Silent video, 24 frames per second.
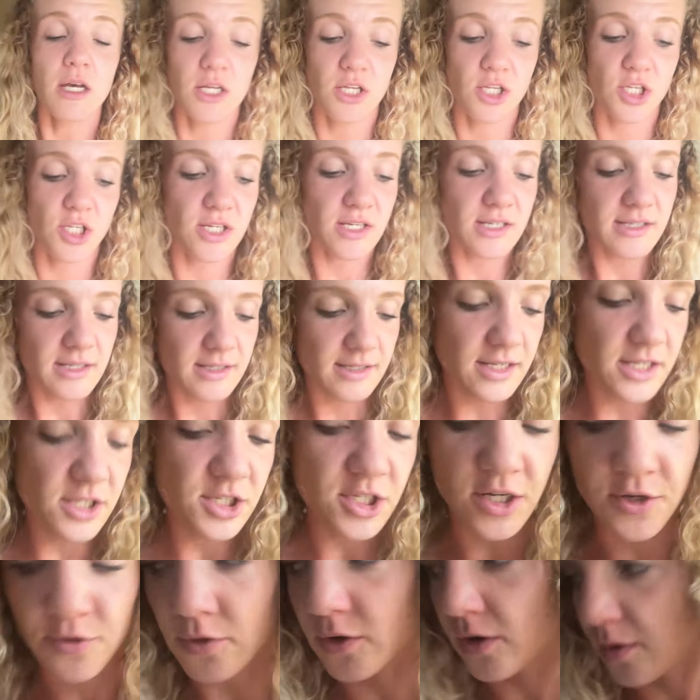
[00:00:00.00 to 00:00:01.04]
just as a
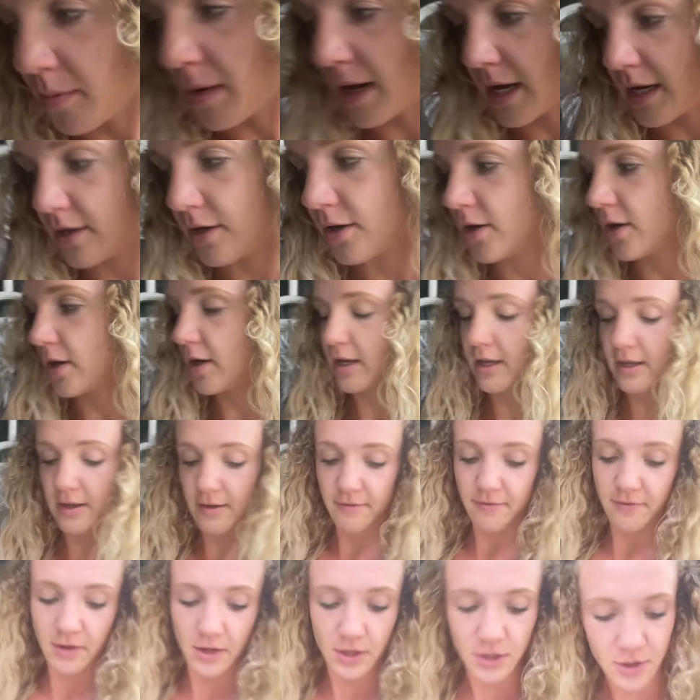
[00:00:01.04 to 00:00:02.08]
general reminder,
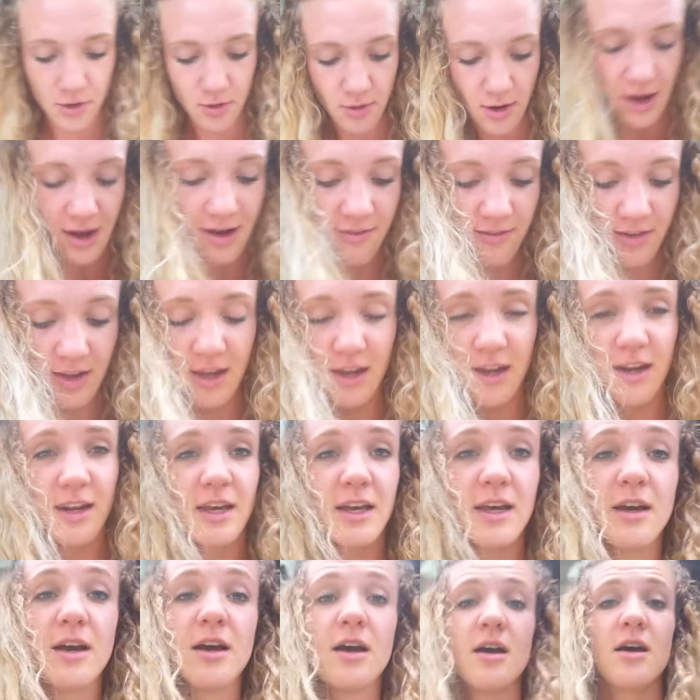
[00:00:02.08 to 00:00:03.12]
if you have
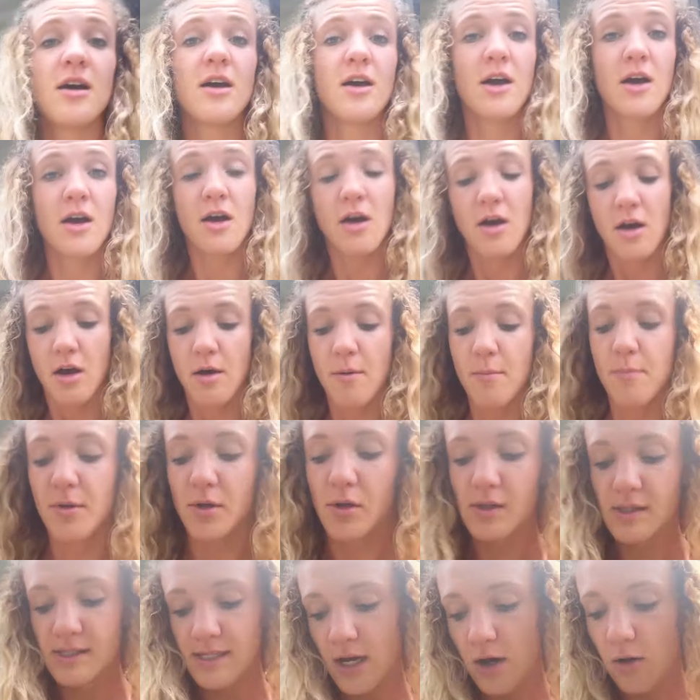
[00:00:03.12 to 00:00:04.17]
any
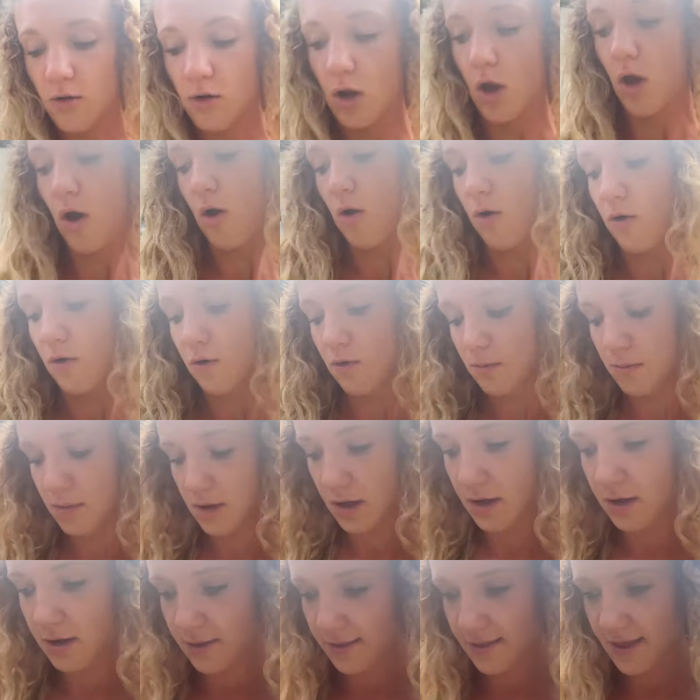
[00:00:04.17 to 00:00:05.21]
built out comb
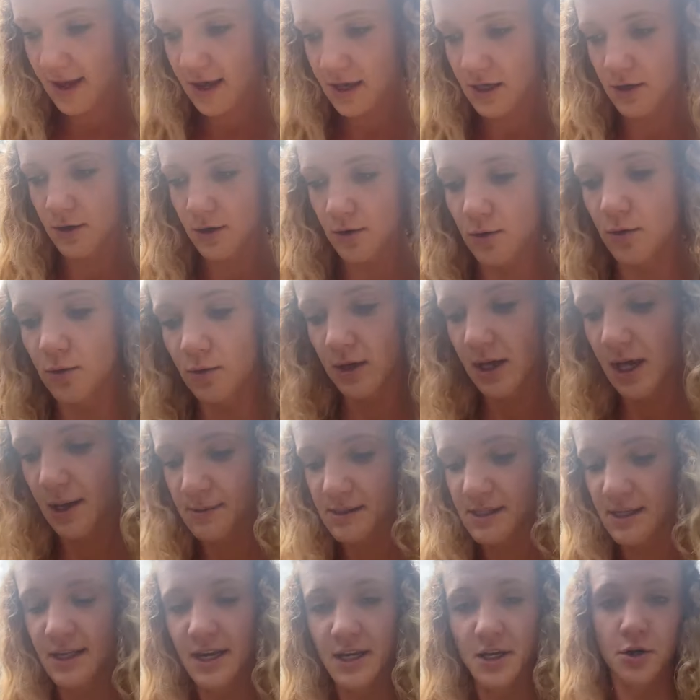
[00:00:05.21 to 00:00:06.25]
that you
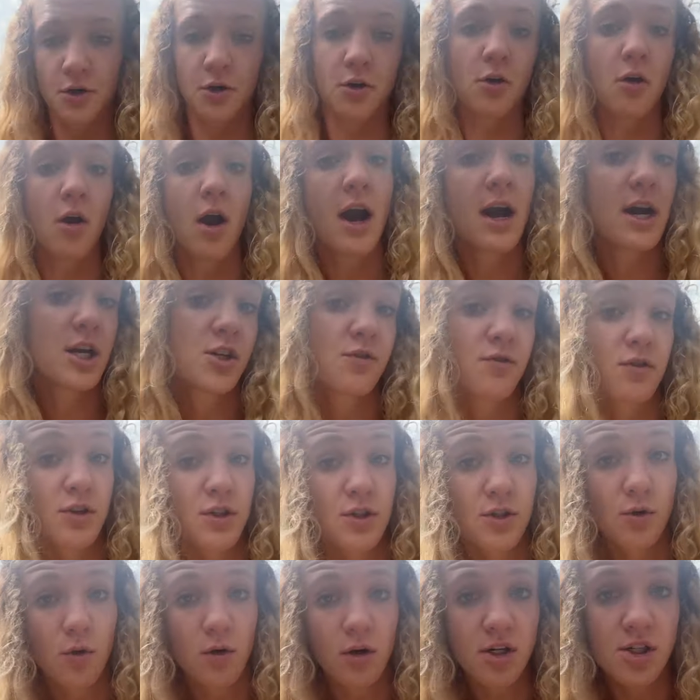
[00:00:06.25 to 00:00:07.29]
kept in like your garage for
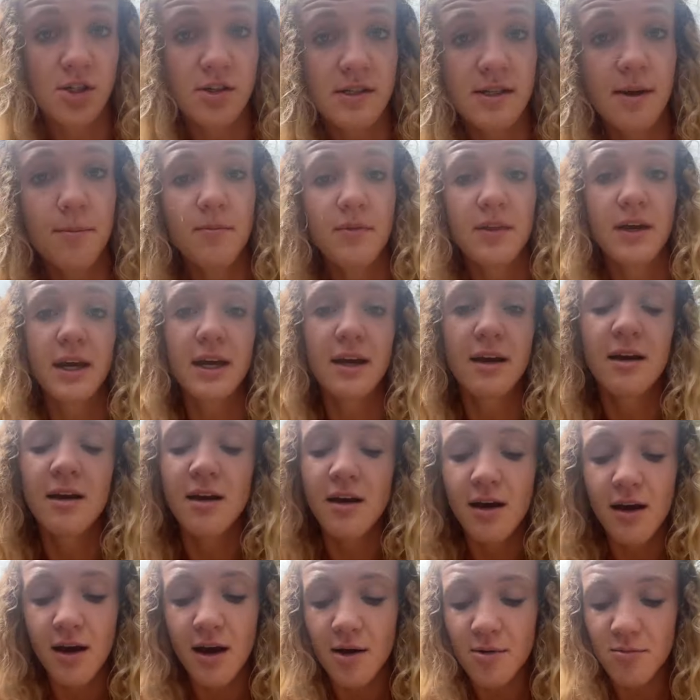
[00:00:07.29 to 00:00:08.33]
storage or something,
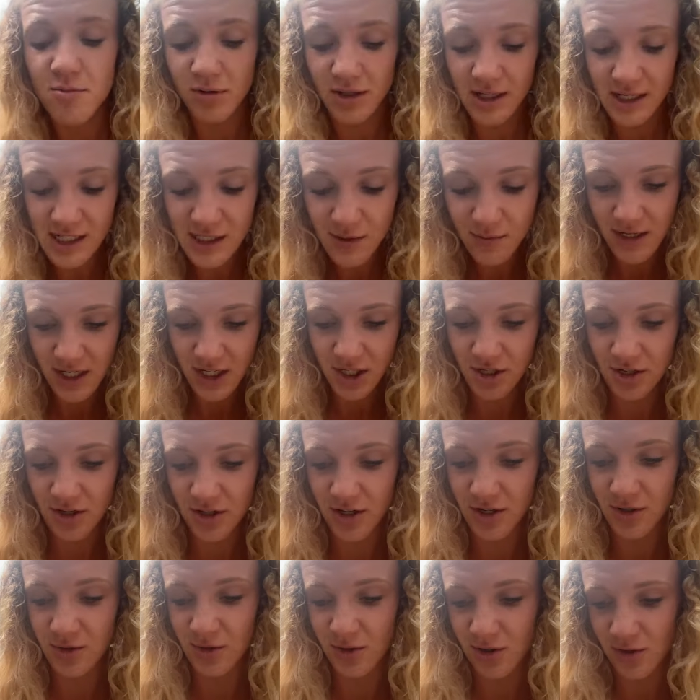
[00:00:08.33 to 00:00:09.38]
please make sure
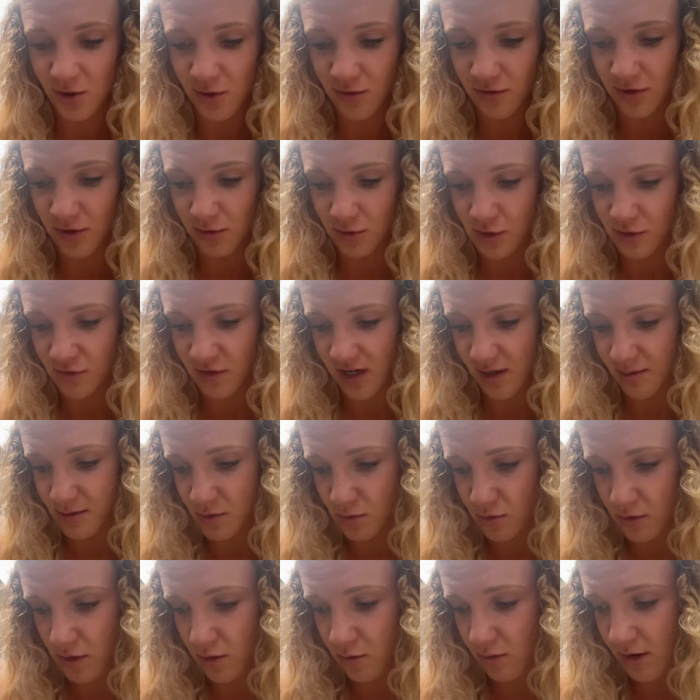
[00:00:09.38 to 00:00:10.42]
you look over those
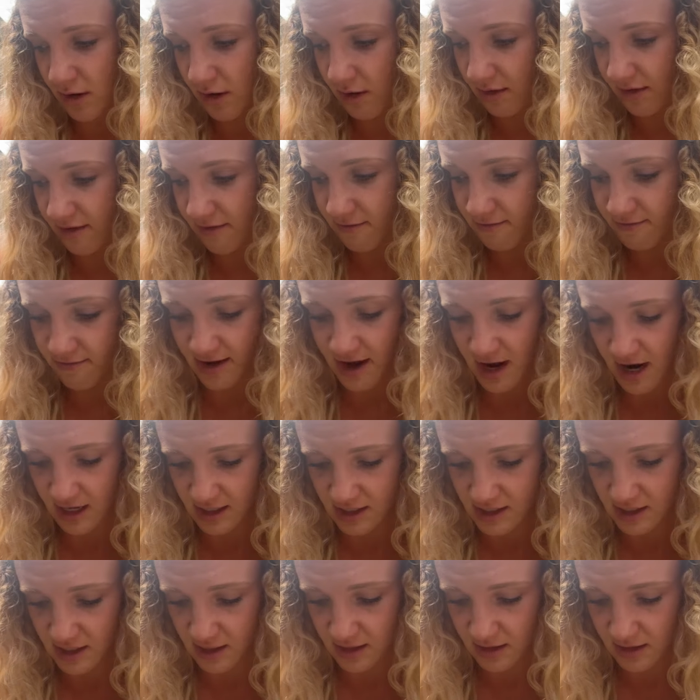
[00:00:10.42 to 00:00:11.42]
frames really well. In fact,